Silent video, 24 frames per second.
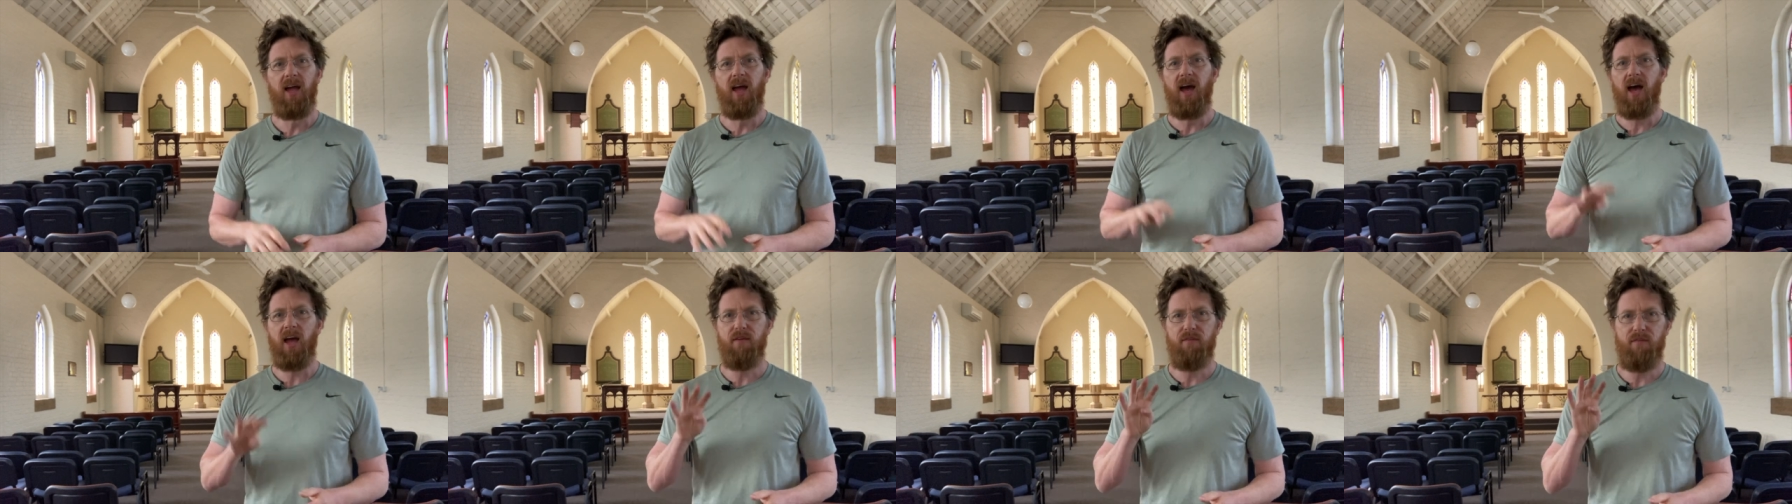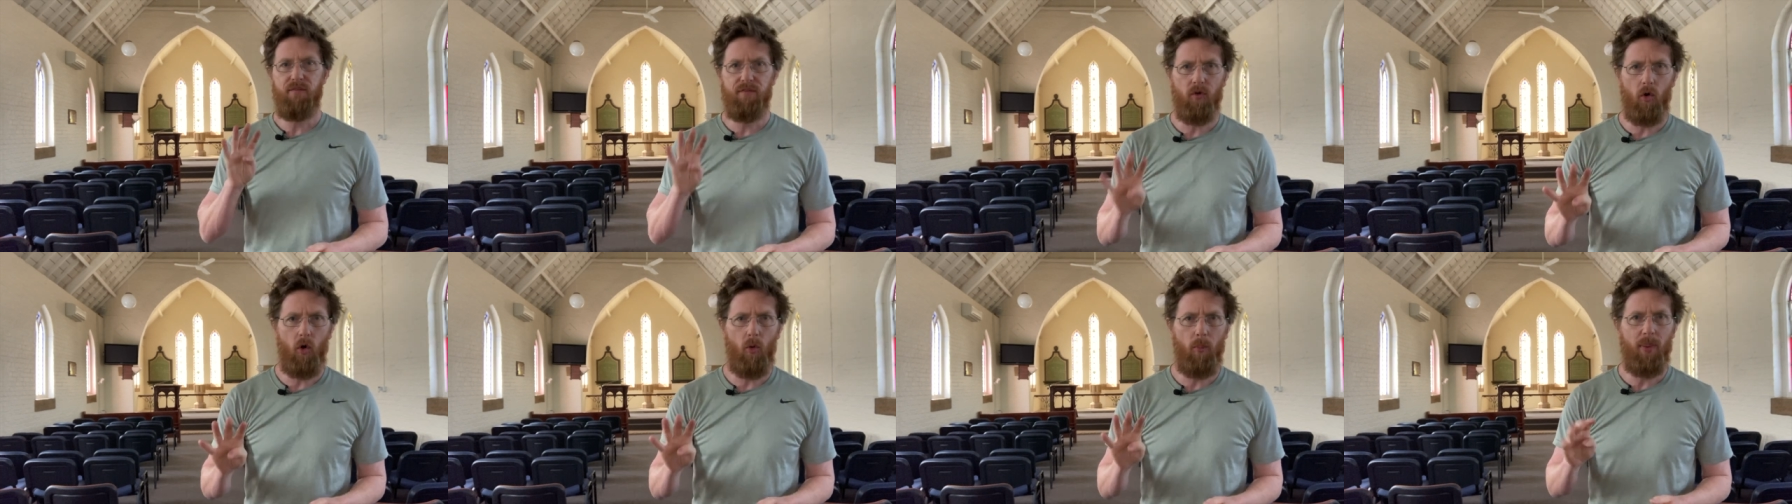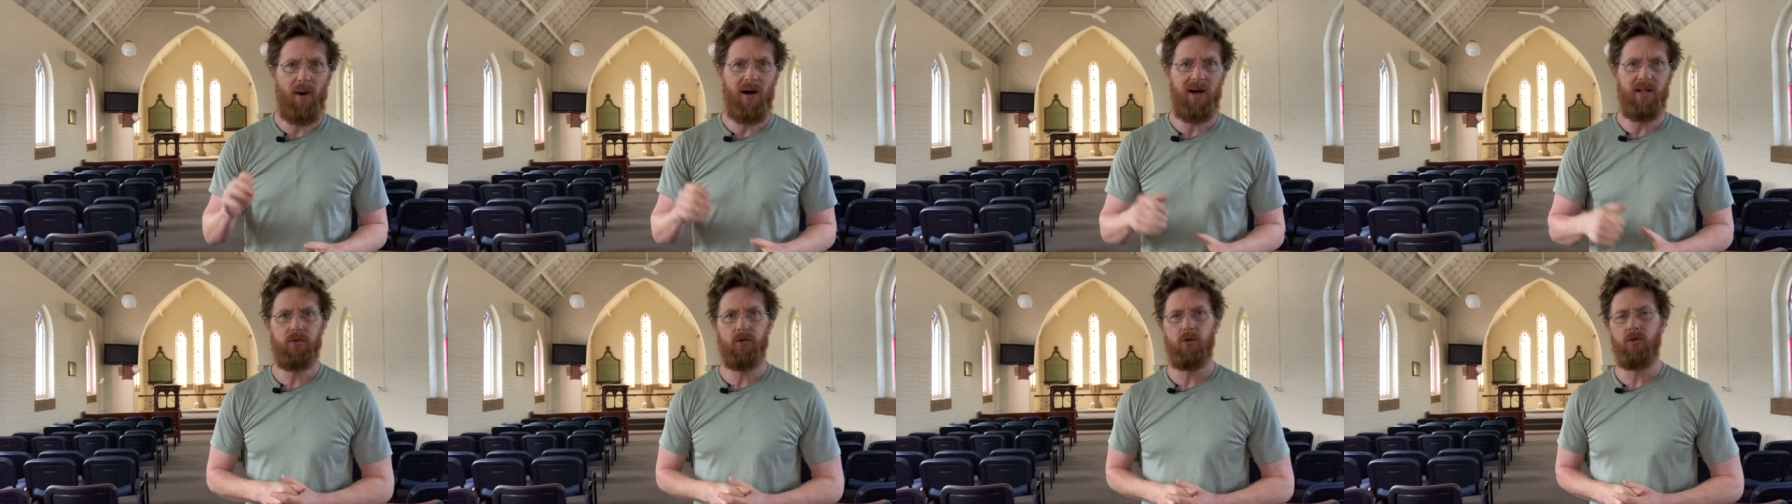a
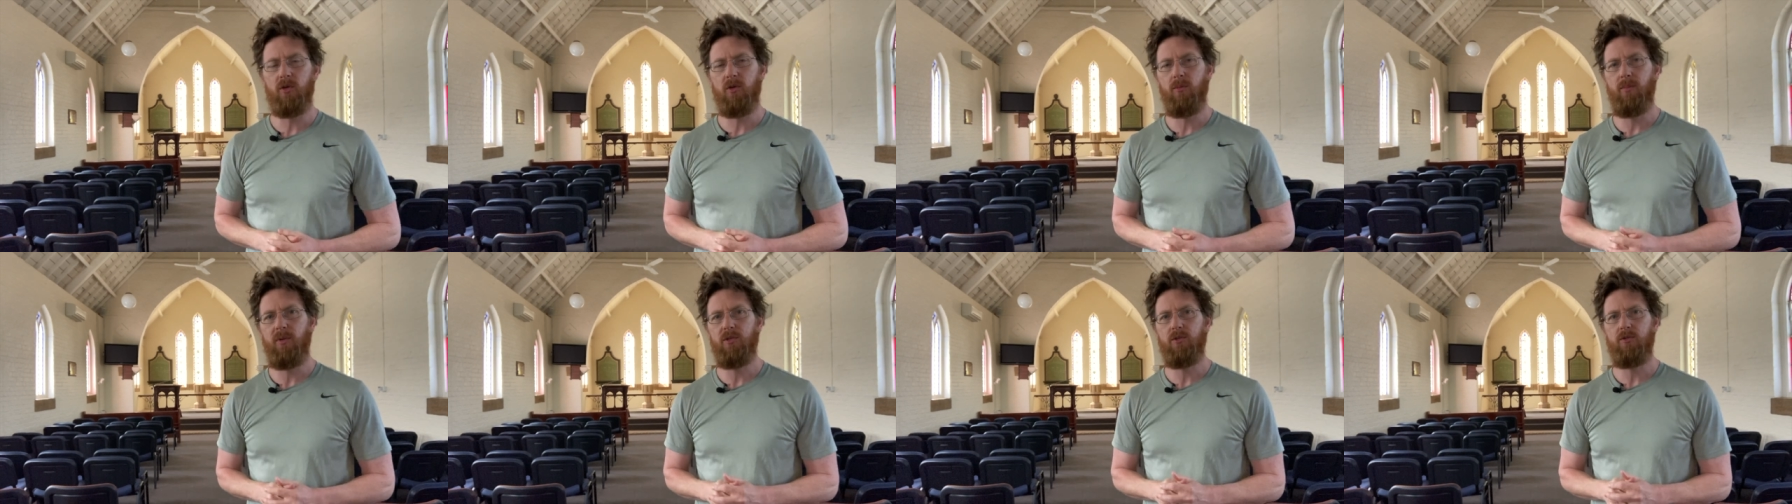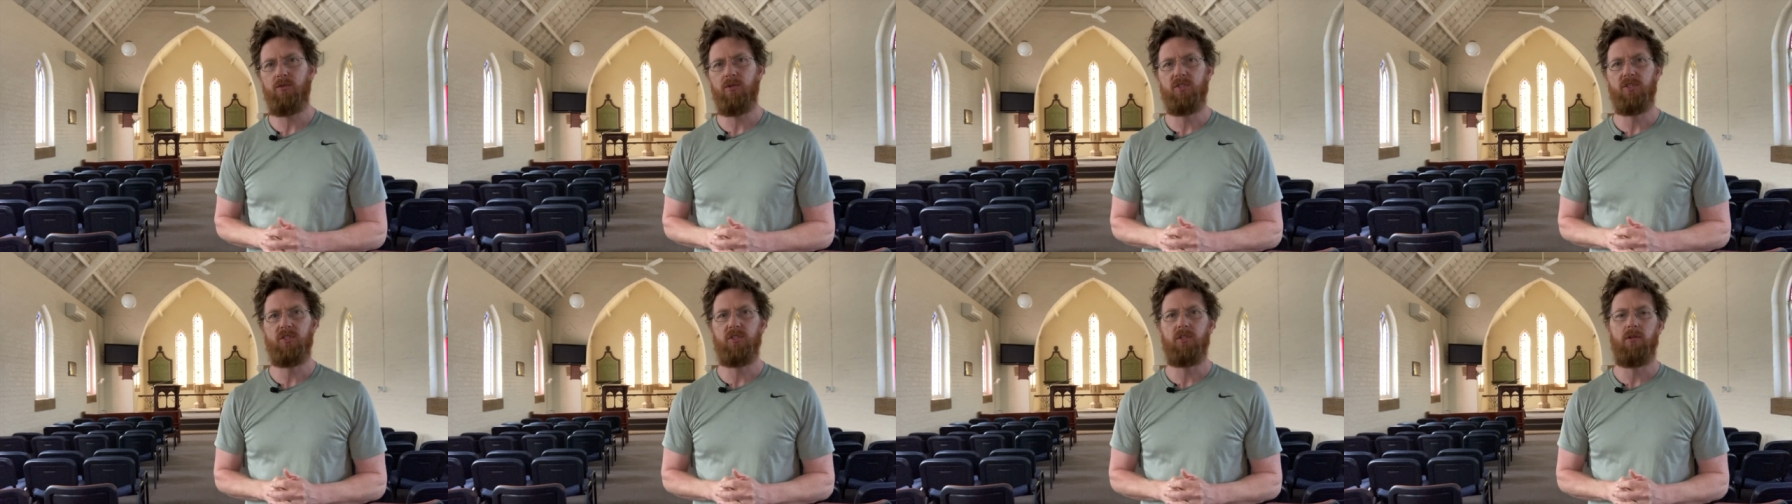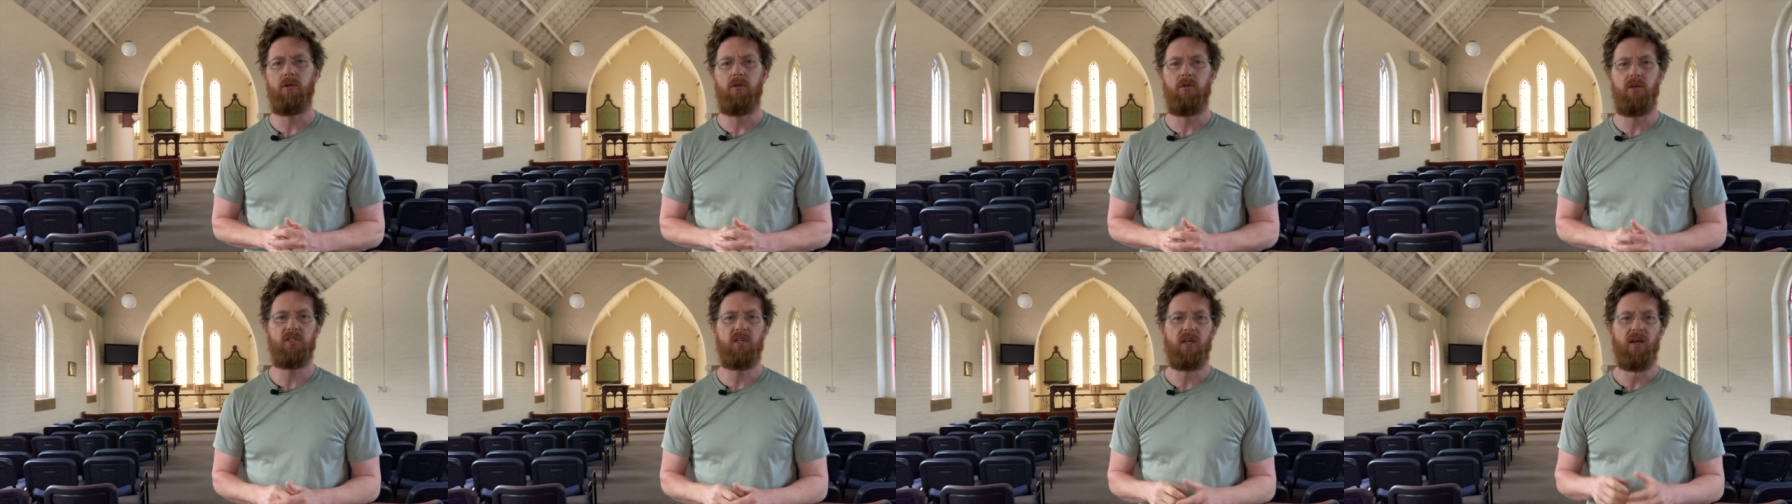4-part documentary
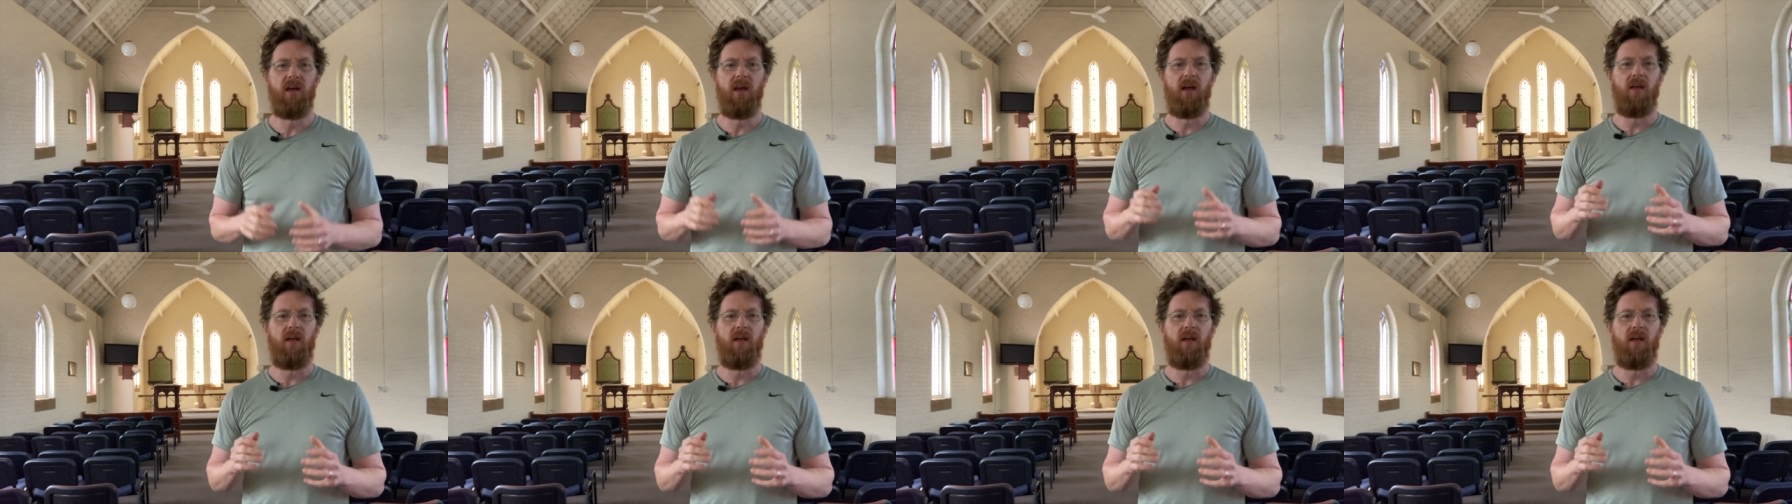series